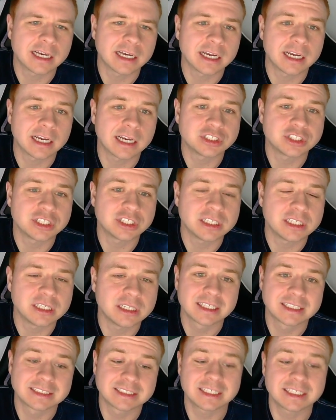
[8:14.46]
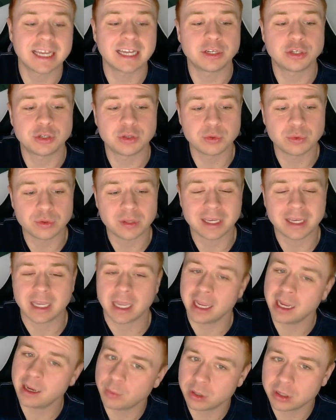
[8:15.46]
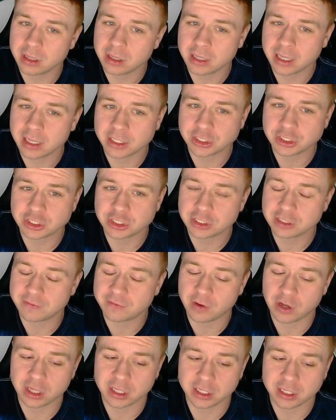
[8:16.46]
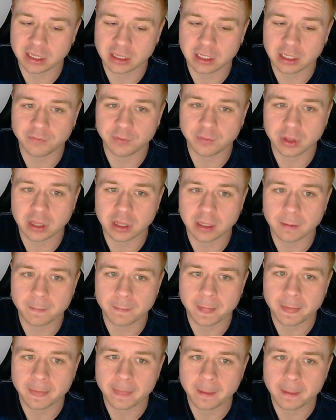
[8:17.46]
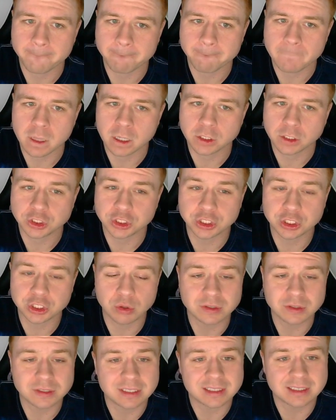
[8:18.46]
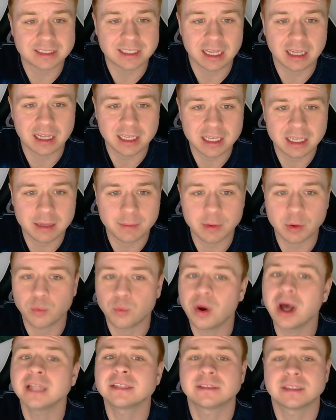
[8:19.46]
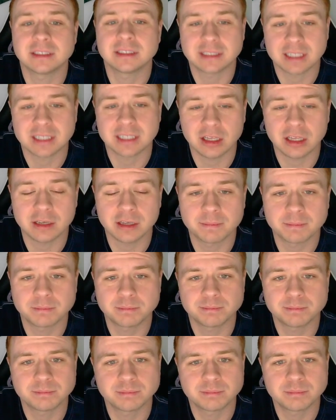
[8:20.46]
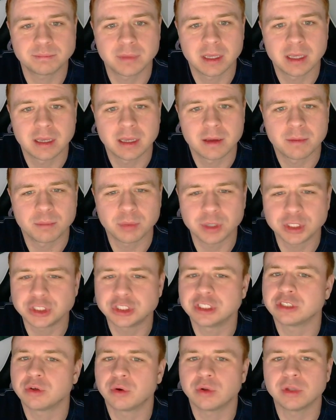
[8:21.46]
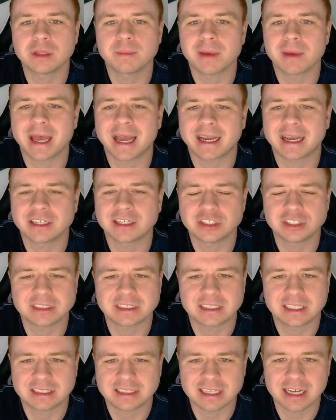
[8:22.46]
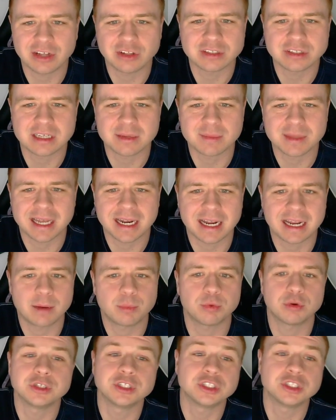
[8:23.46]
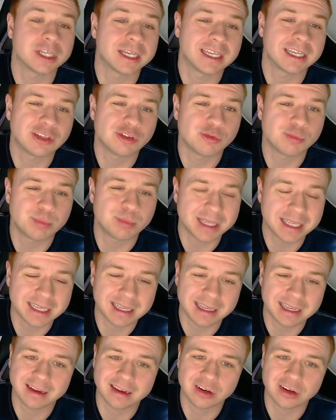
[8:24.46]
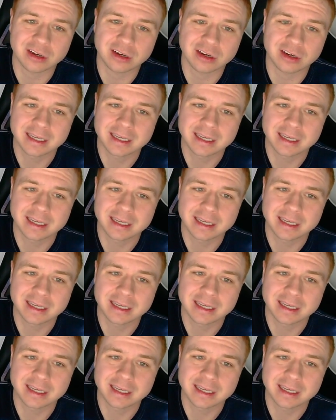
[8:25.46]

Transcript: She said to the camera that she's falling in love with him. She goes to tell him and wants to tell him, but she's holding back and just tells him that I appreciate you being here.